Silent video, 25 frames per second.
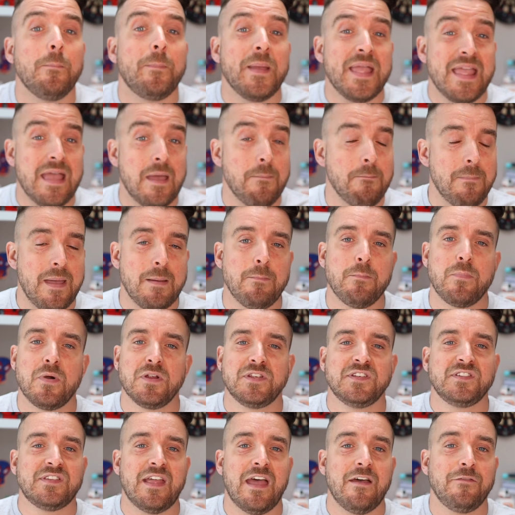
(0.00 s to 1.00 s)
be a member
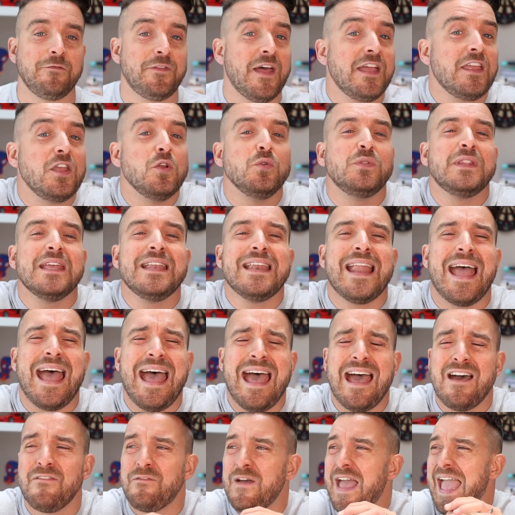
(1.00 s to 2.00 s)
of staff that you didn't
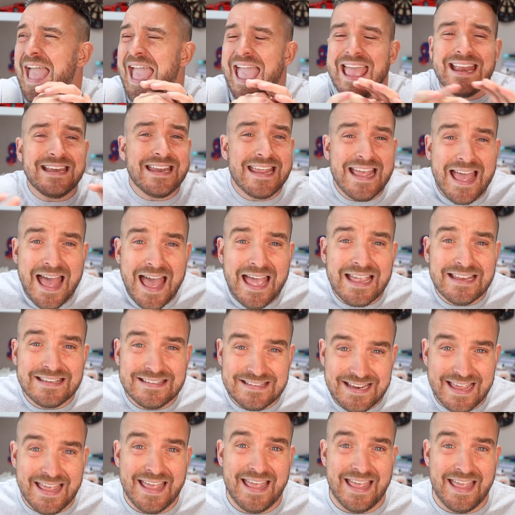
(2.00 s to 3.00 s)
have any
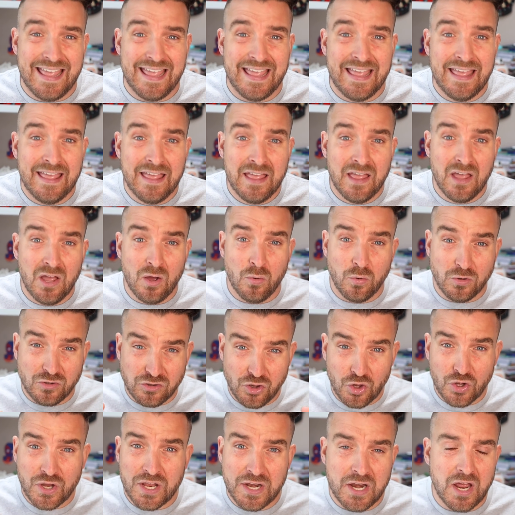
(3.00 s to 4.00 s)
idea was
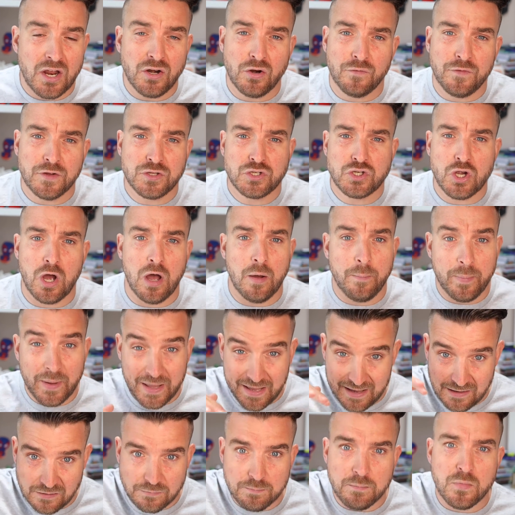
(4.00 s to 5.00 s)
looking at another job
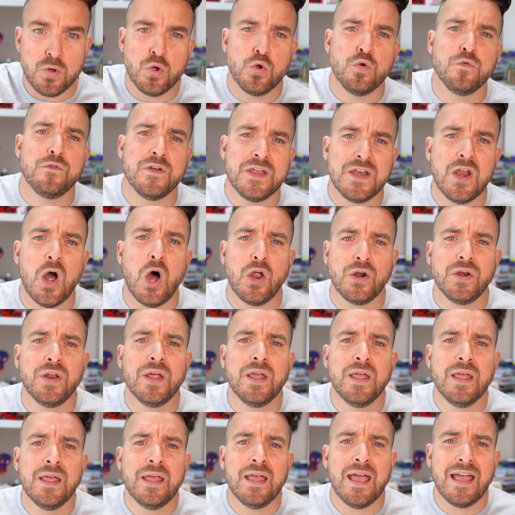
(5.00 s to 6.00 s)
is moving on.
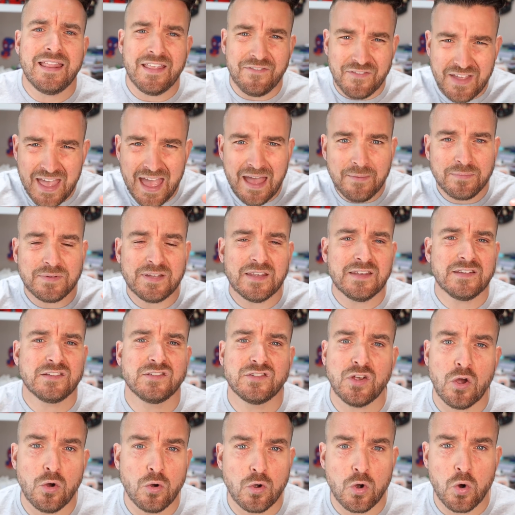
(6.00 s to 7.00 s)
And they've kept it
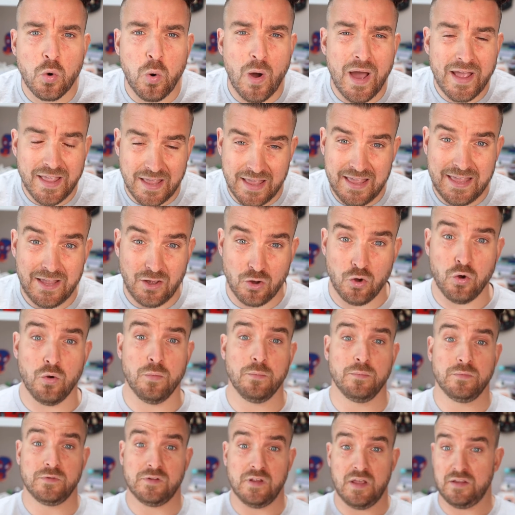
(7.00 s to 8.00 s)
so quiet, it
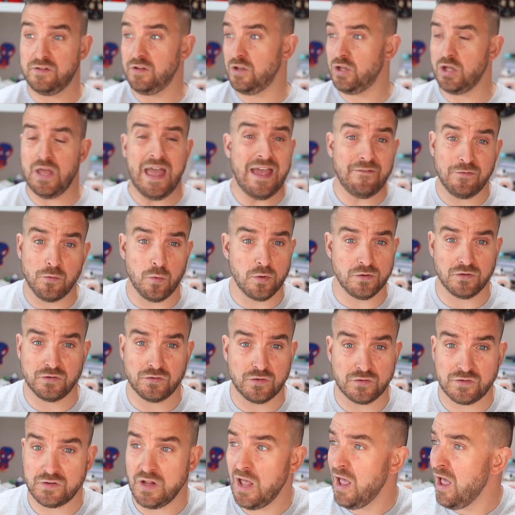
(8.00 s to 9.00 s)
comes as if everyone's
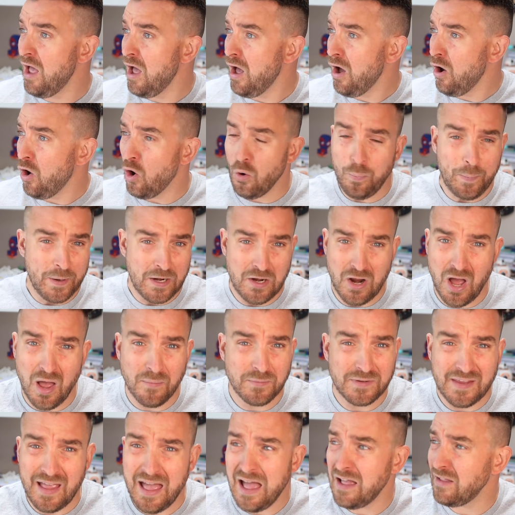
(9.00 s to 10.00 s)
just up in
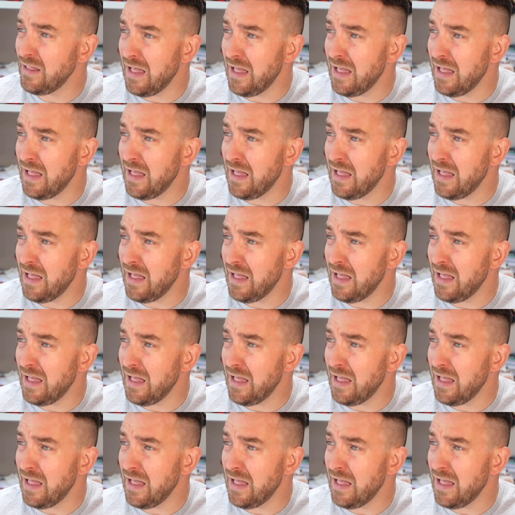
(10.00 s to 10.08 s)
arms.